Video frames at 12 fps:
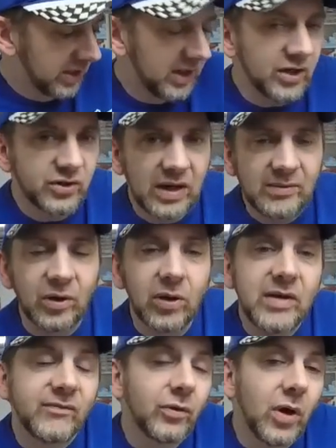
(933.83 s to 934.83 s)
They also have a
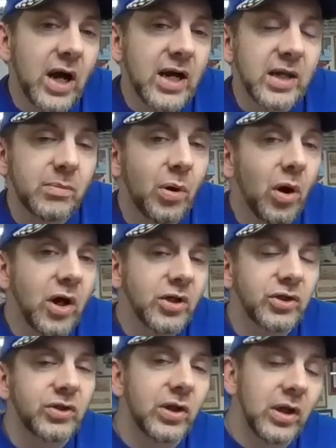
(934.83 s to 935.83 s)
great variety of
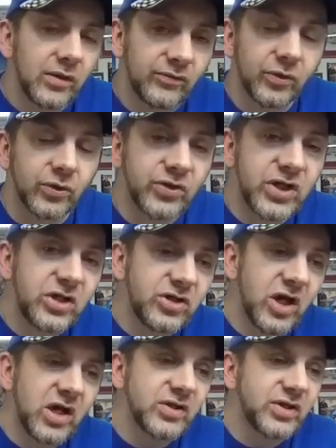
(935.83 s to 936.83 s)
parts for
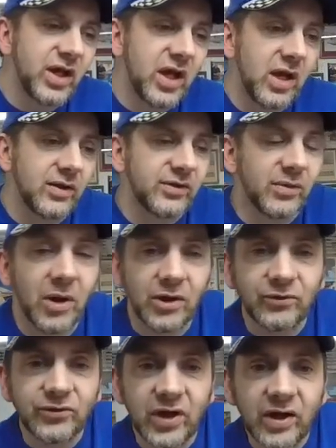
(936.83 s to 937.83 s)
T-Jets and some
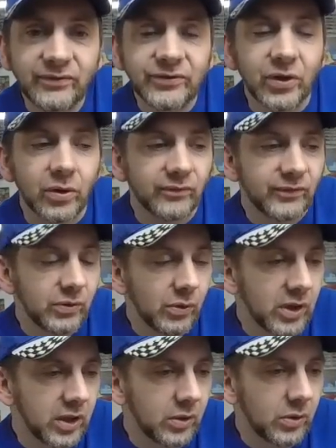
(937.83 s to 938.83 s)
other stuff. So if you
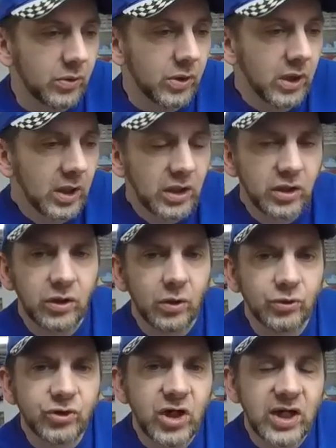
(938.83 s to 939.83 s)
want to go, you can
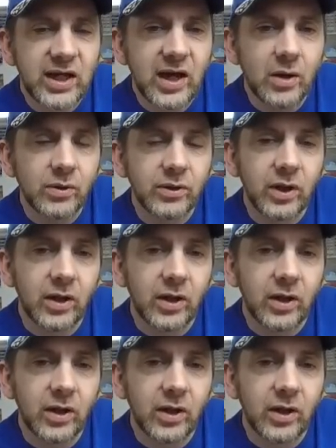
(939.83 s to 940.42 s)
go check out,